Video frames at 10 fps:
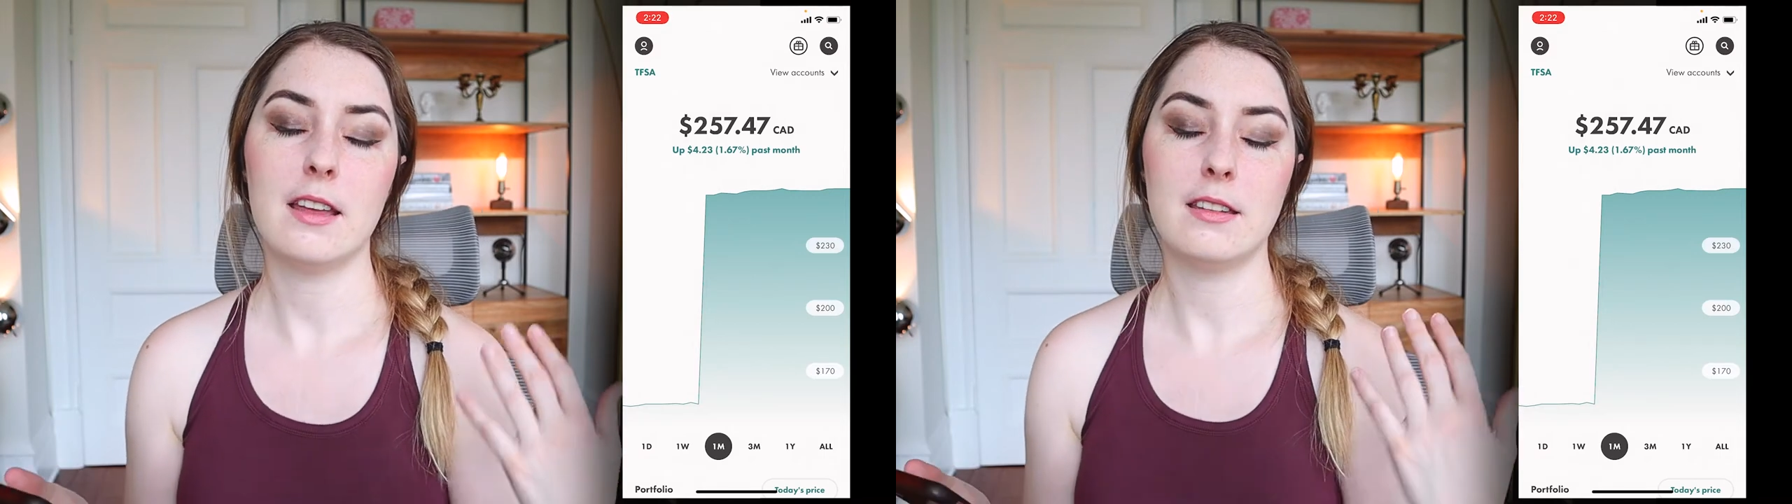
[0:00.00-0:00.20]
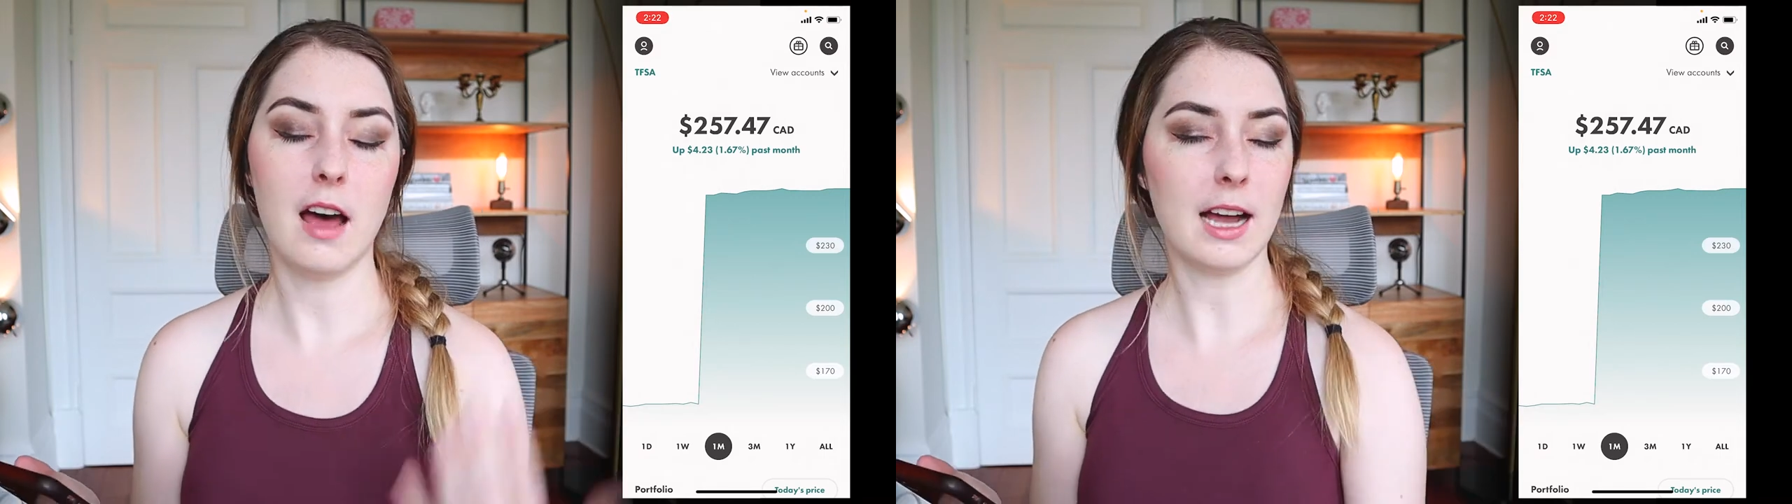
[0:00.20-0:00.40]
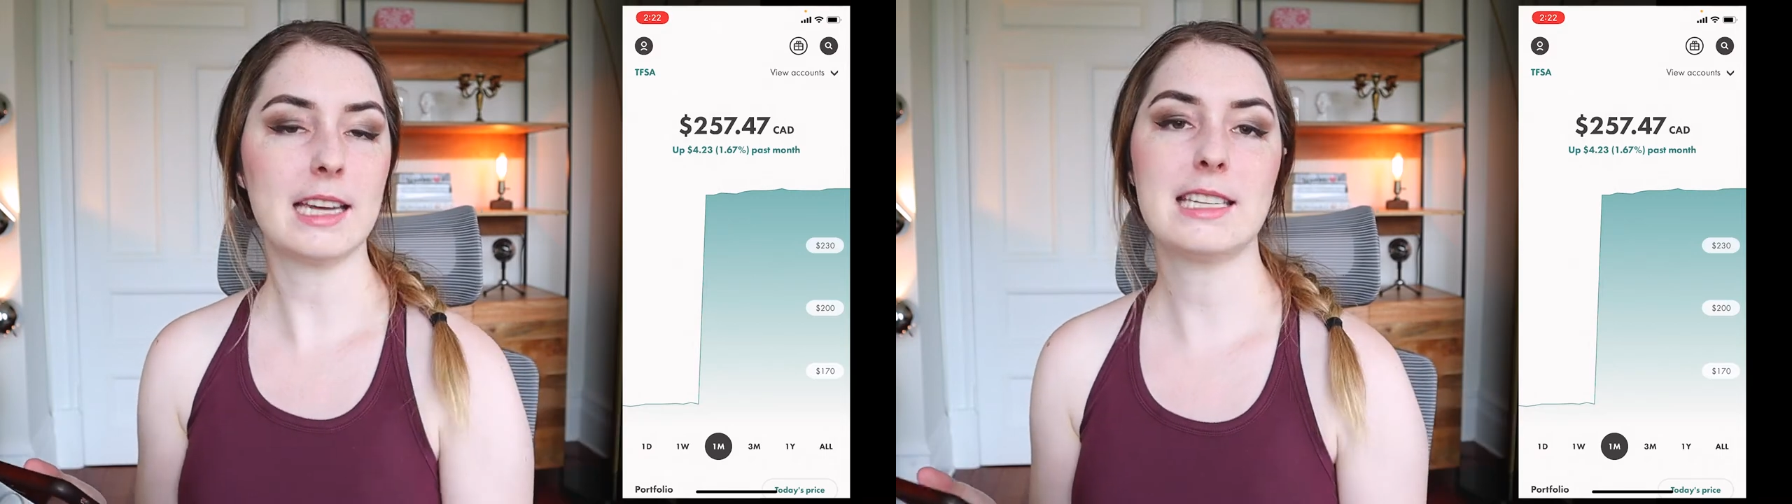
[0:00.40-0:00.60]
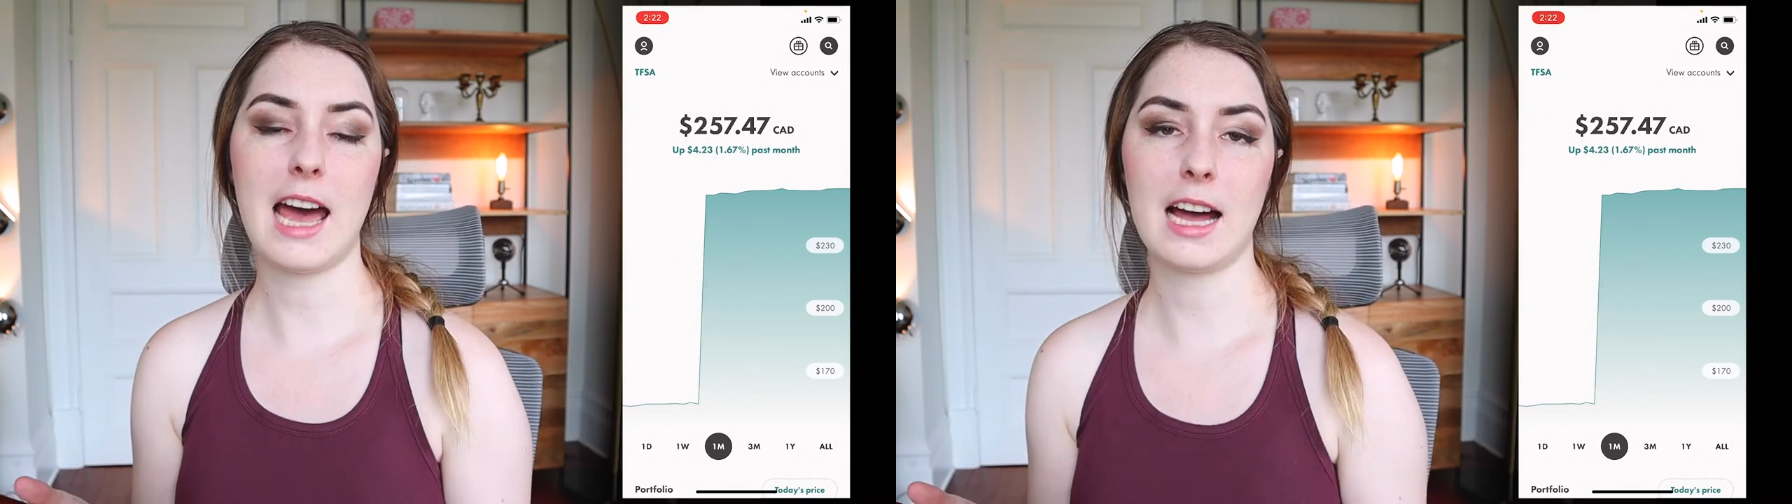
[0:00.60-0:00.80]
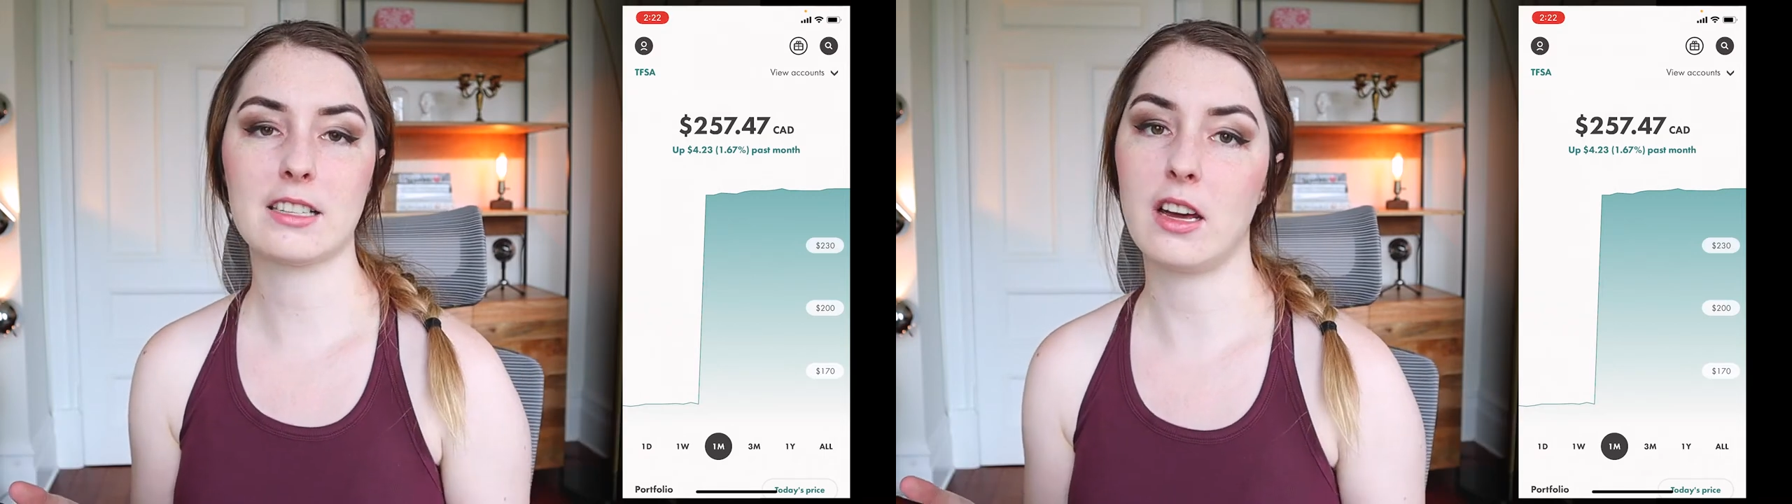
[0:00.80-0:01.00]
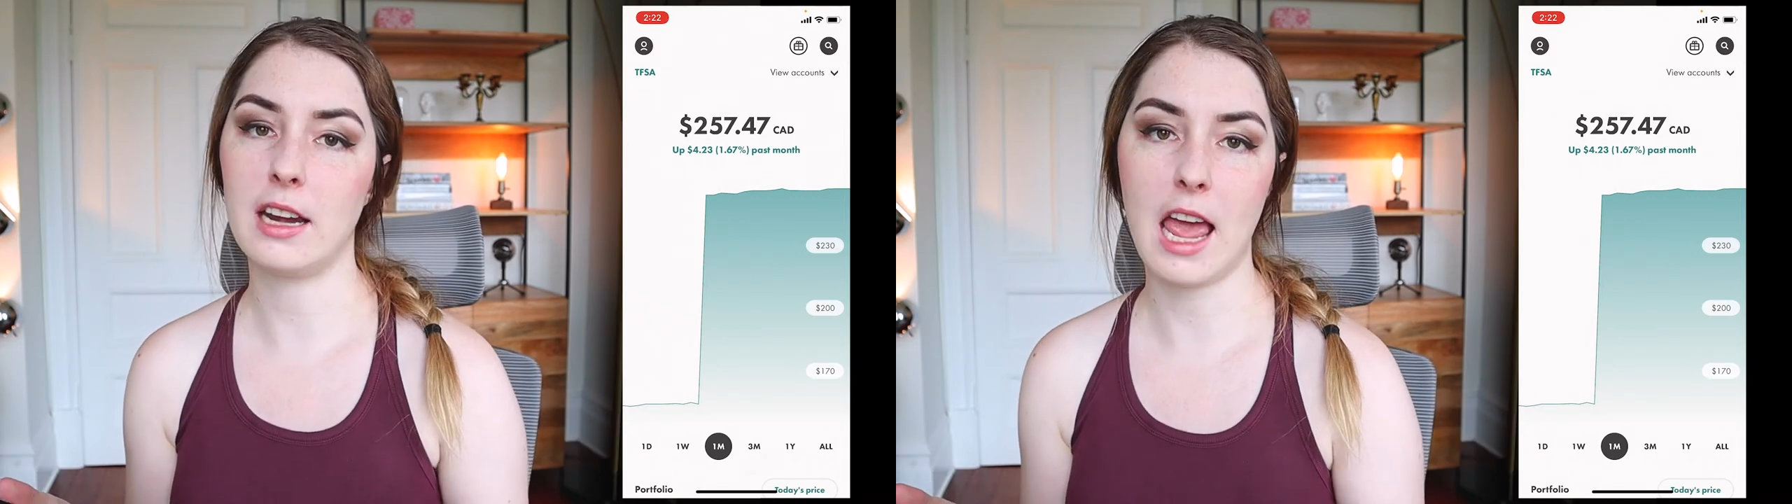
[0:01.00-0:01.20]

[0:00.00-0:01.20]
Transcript: not get taxed on